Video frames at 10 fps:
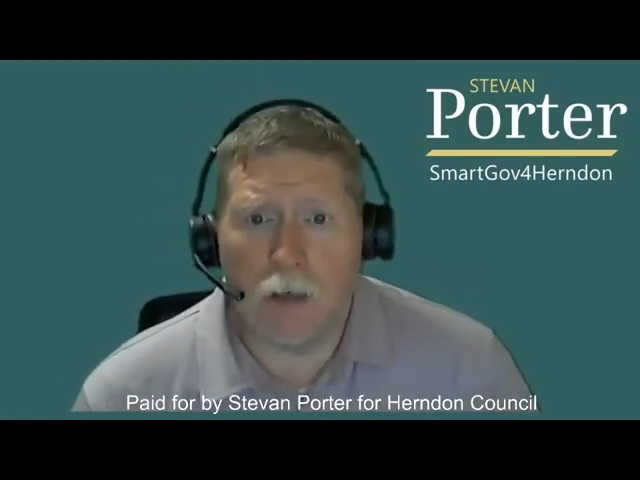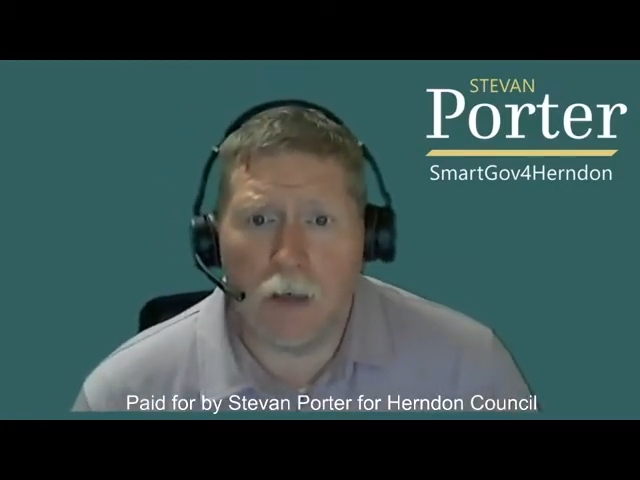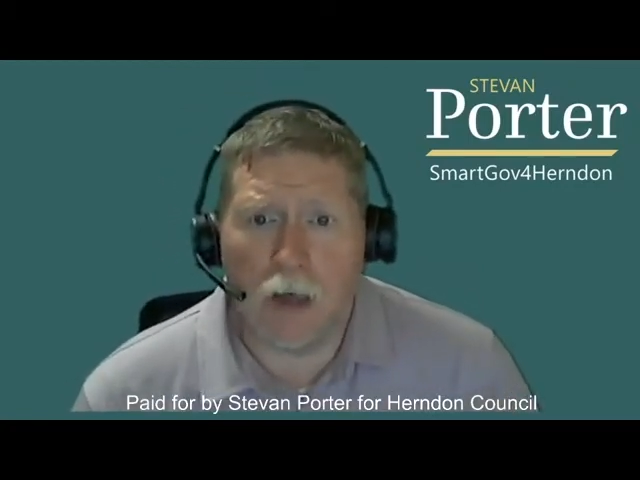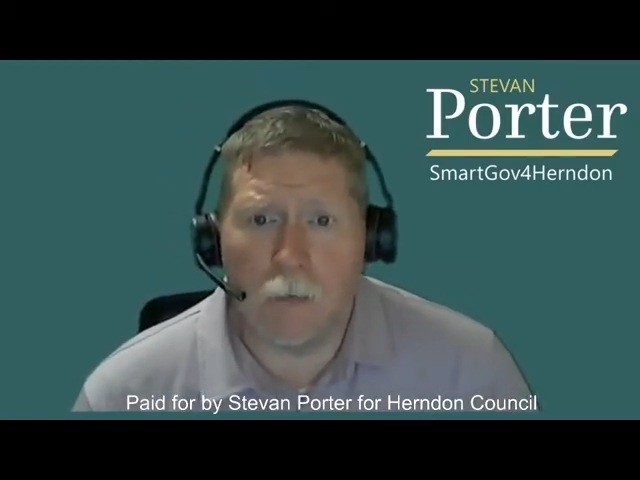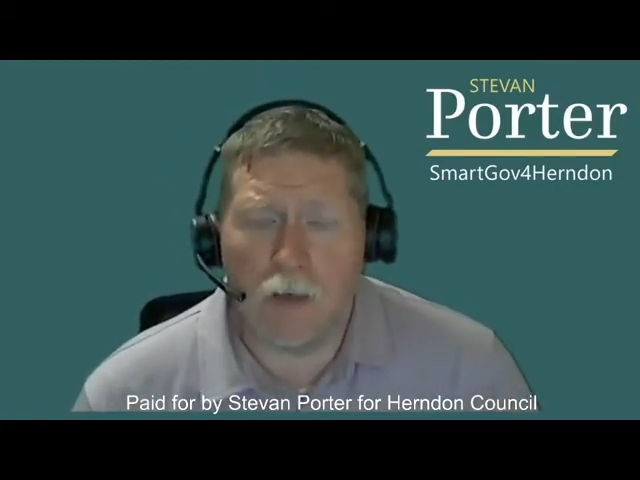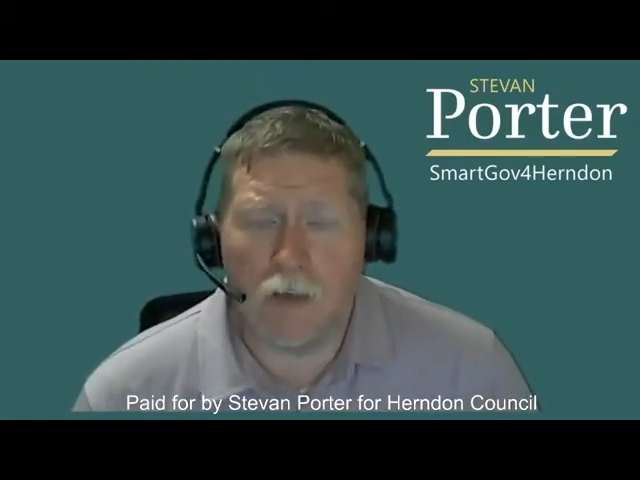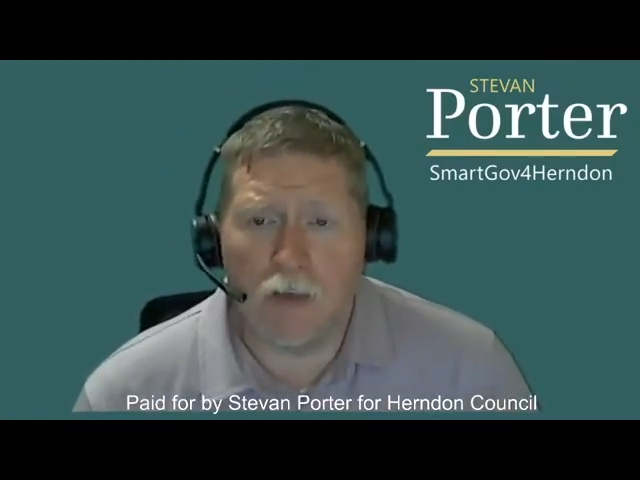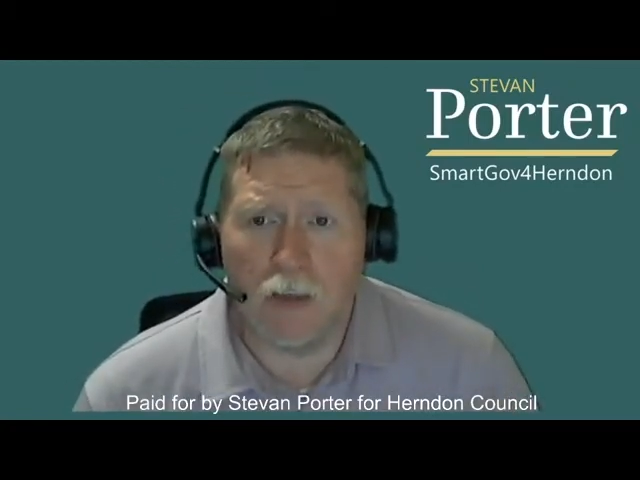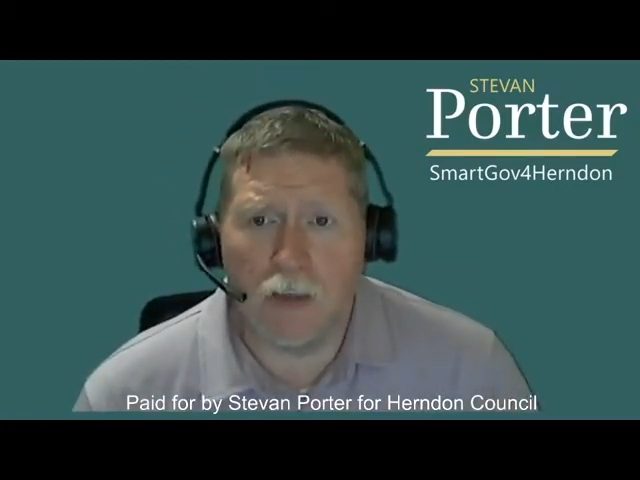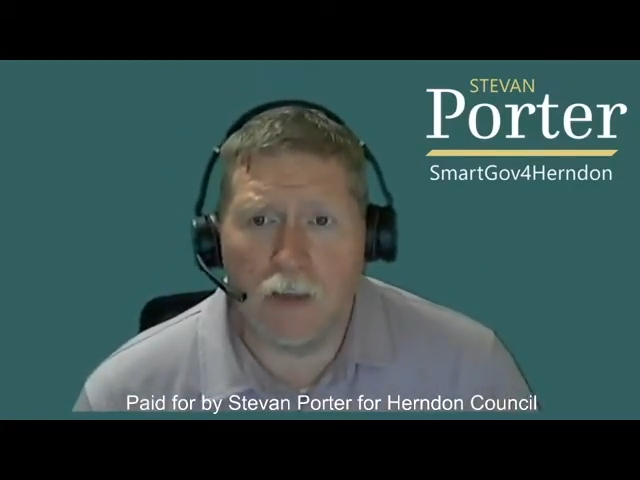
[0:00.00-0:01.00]
comments
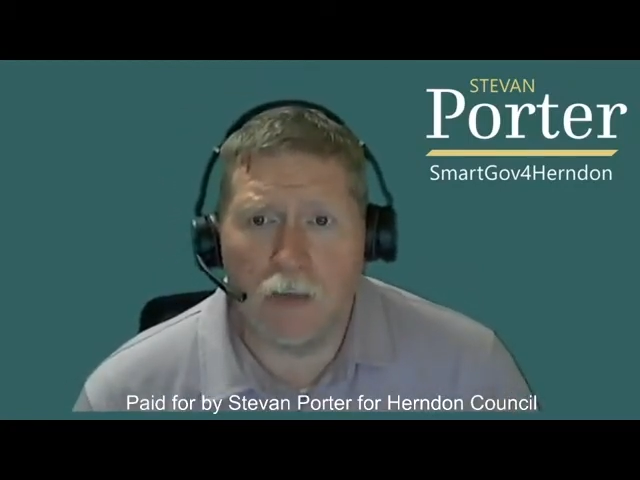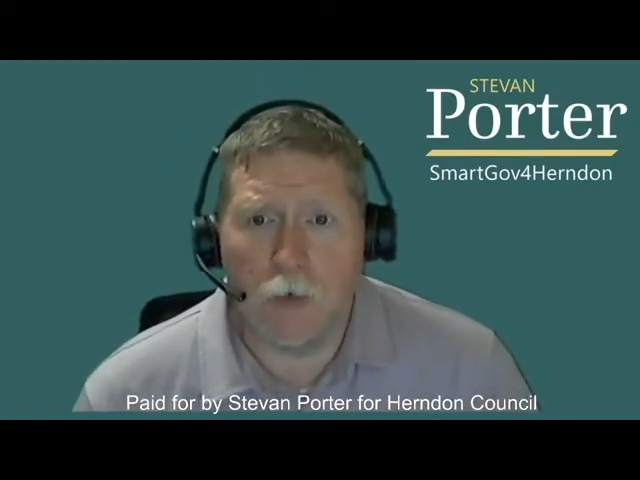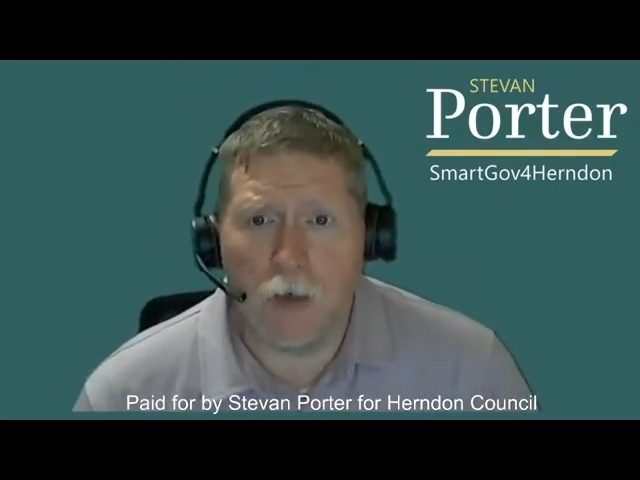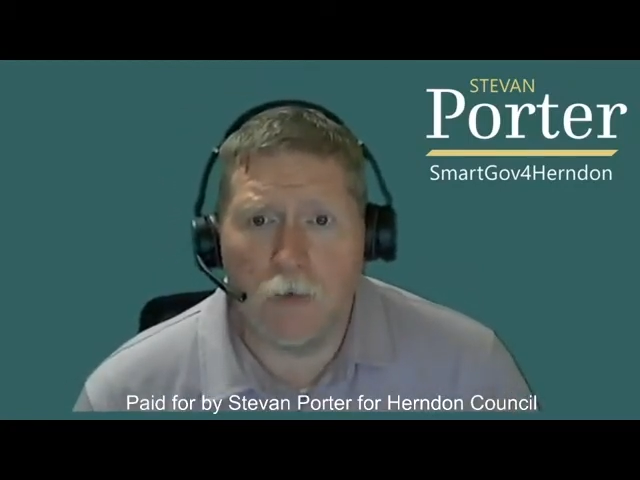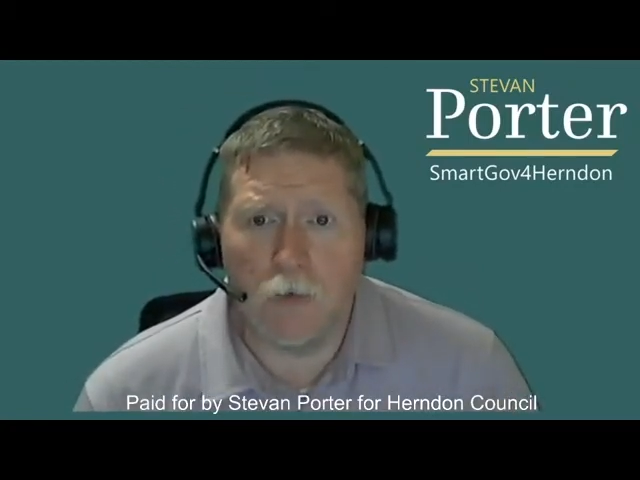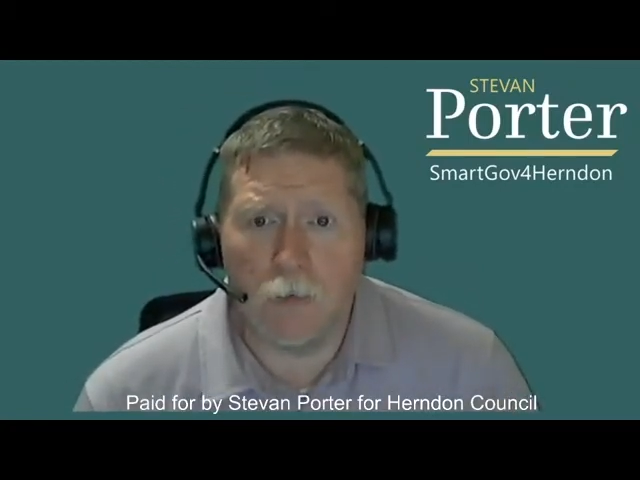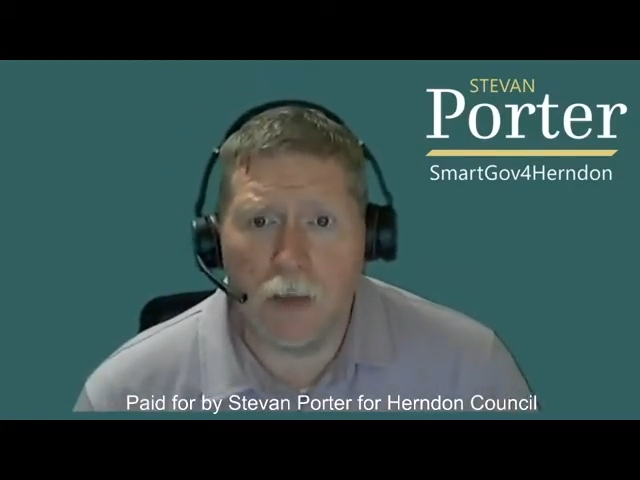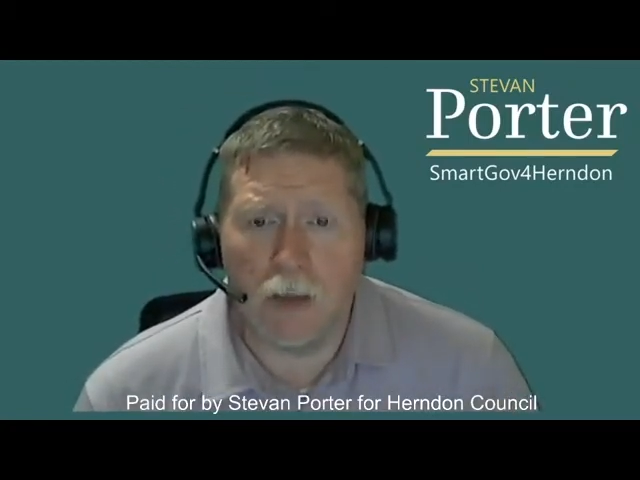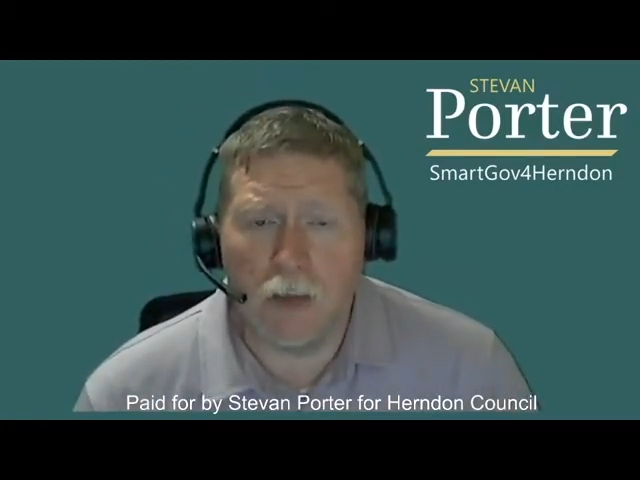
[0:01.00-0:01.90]
again as part of the meeting.